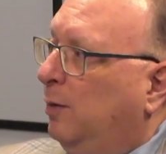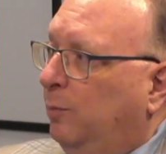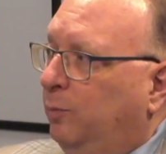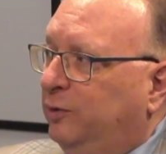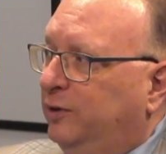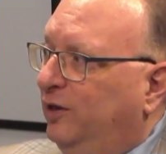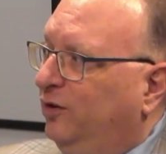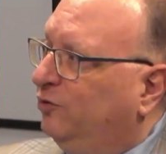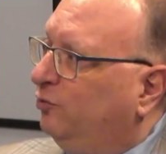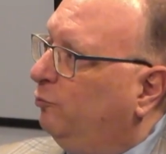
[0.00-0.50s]

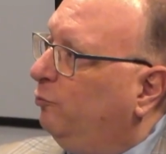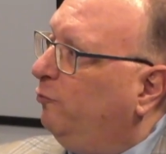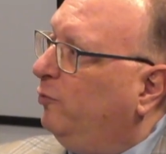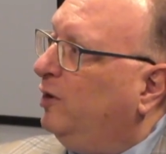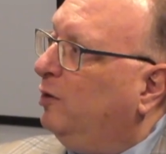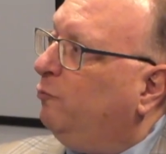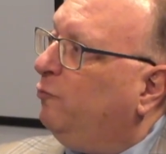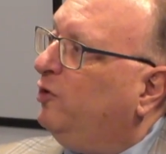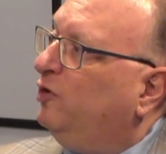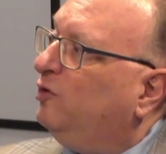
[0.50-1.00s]
Please
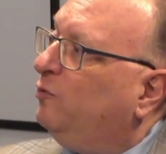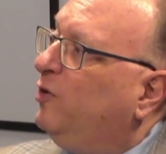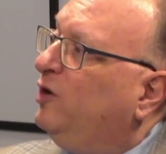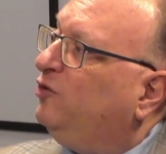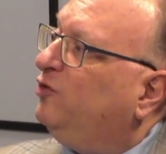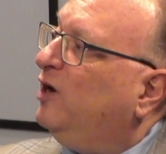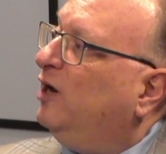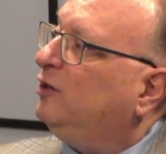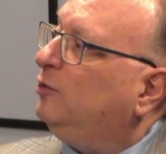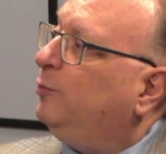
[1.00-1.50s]

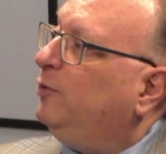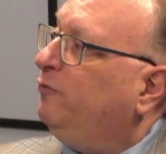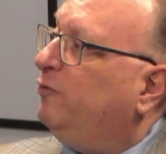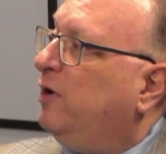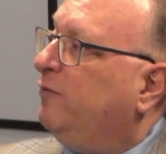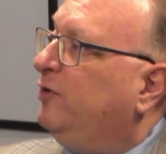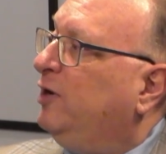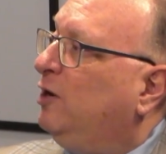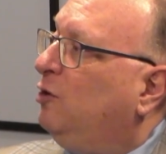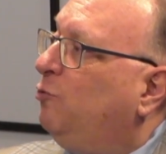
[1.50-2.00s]
reach out to me if you
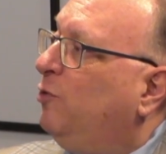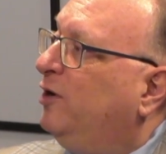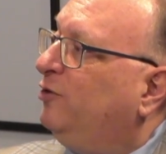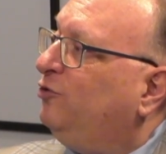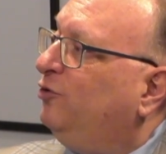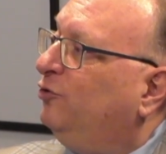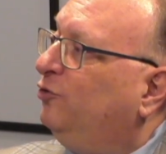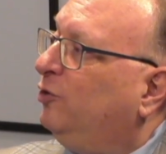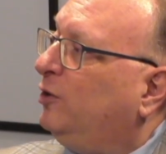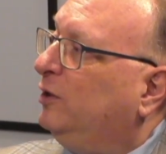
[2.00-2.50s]
have any
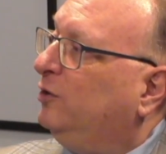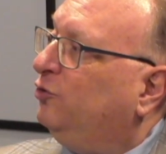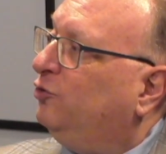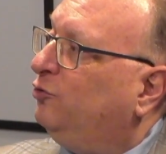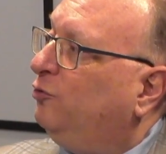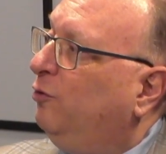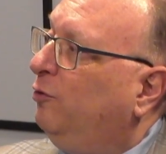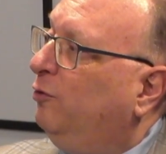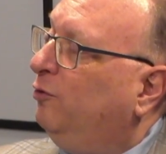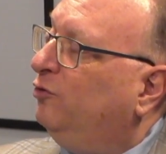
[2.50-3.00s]
questions or
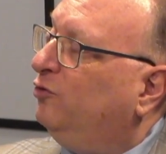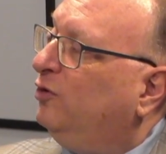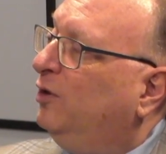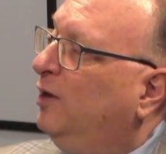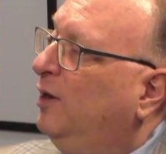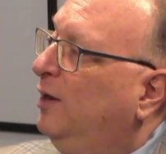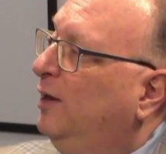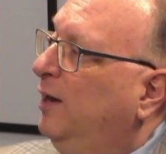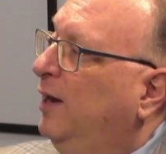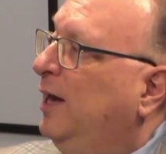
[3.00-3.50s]
concerns,
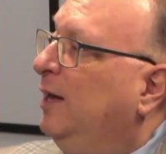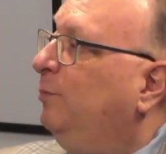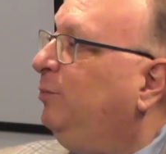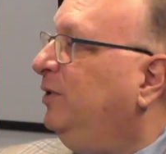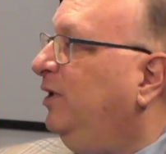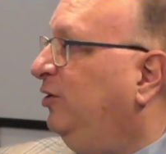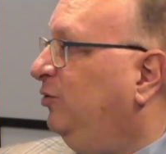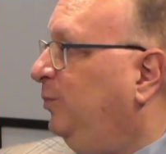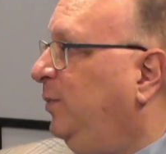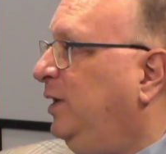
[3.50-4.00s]
and
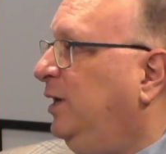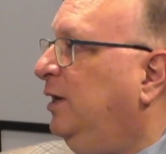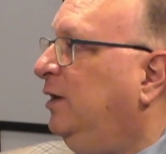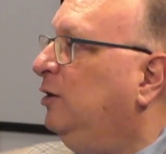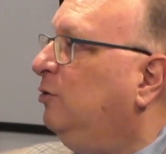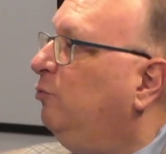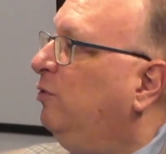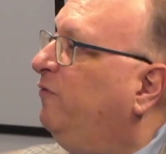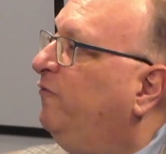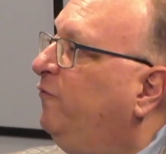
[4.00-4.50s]
please begin
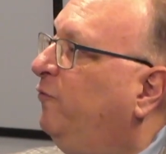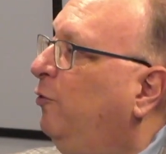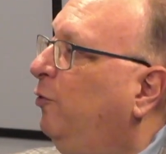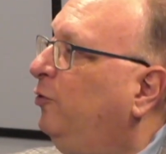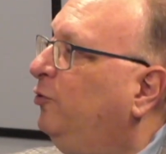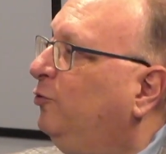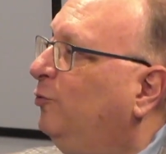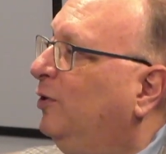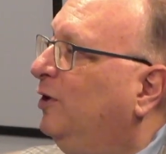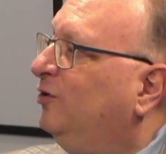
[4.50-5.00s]
to refer
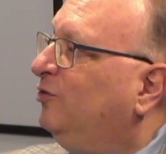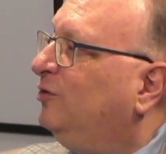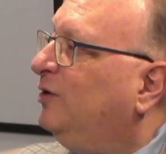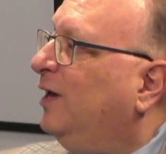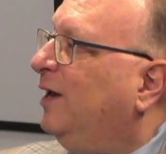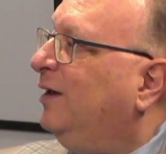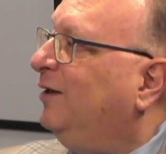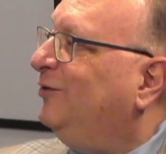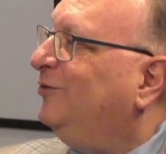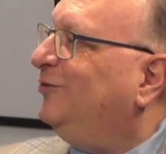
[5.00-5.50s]
to us
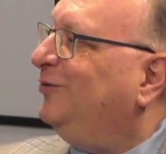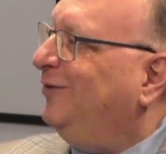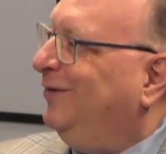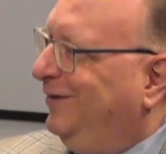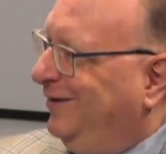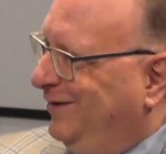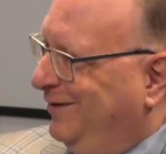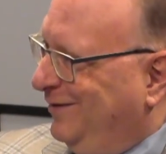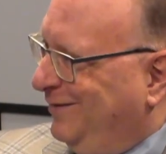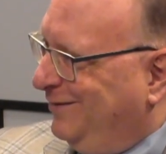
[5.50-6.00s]
as
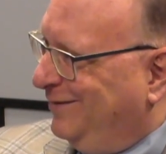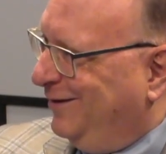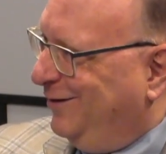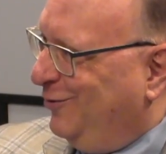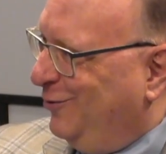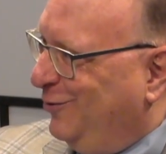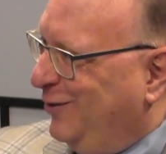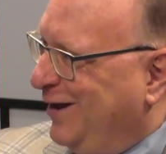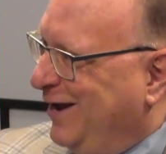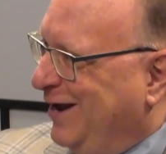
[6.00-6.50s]
the
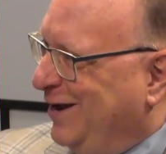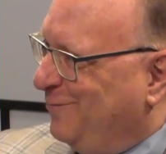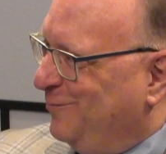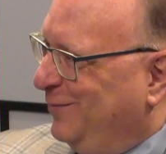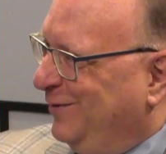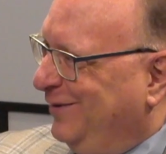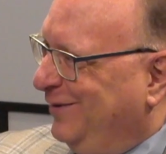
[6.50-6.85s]
new name.